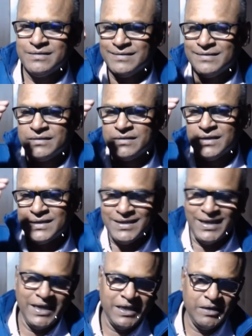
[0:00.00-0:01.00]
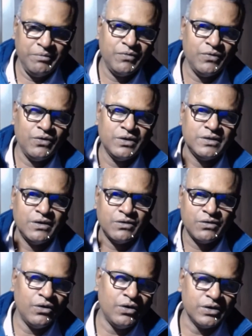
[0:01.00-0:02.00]
the time or the
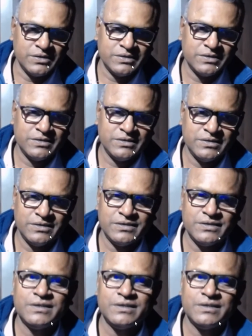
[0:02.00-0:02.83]
cause